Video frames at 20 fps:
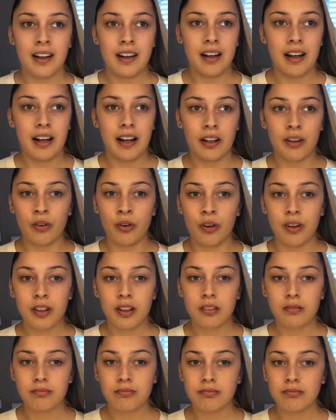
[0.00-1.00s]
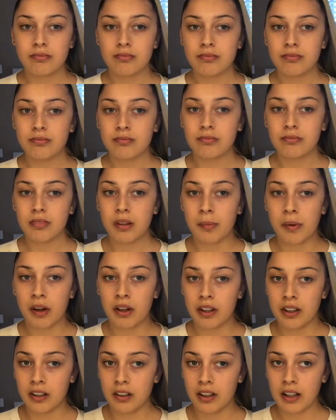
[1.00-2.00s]
I got it about a
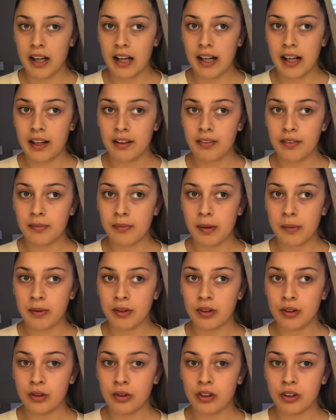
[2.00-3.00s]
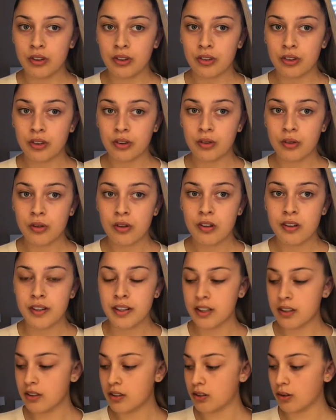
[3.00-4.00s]
year and a half, maybe 2 years ago.
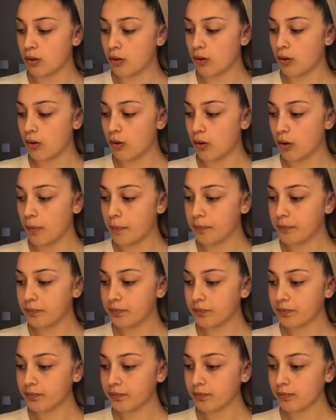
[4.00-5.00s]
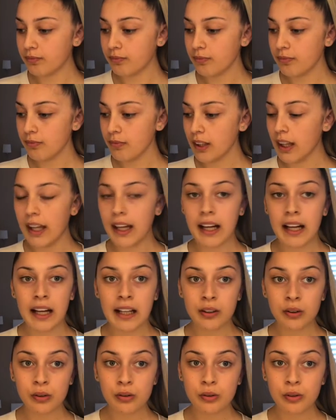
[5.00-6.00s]
So I
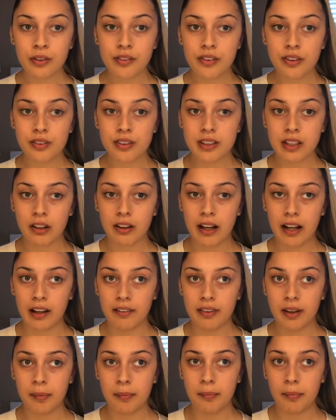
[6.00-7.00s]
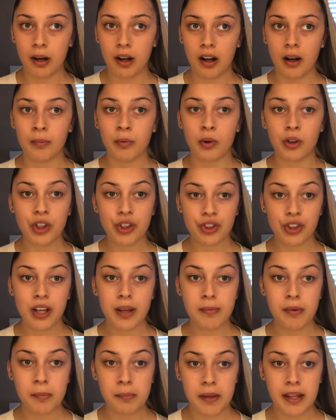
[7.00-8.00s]
don't know if they'll still have it, but I'm going to try
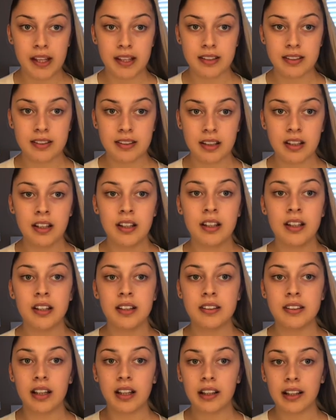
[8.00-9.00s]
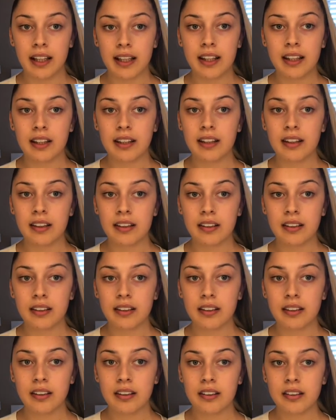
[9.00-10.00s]
my best to link
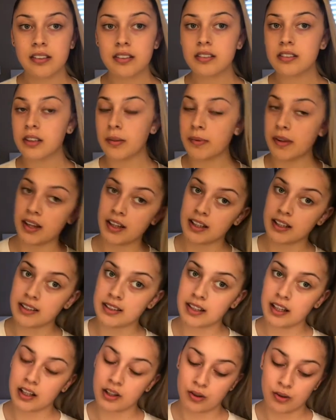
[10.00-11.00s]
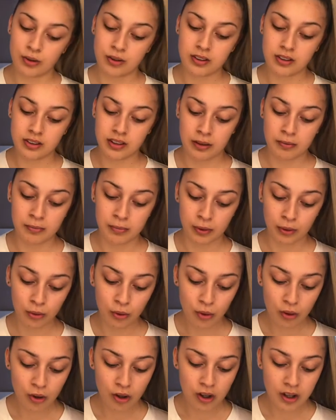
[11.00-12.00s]
some of the things that I use down
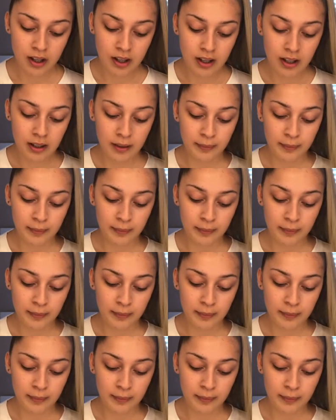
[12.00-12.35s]
below. I'm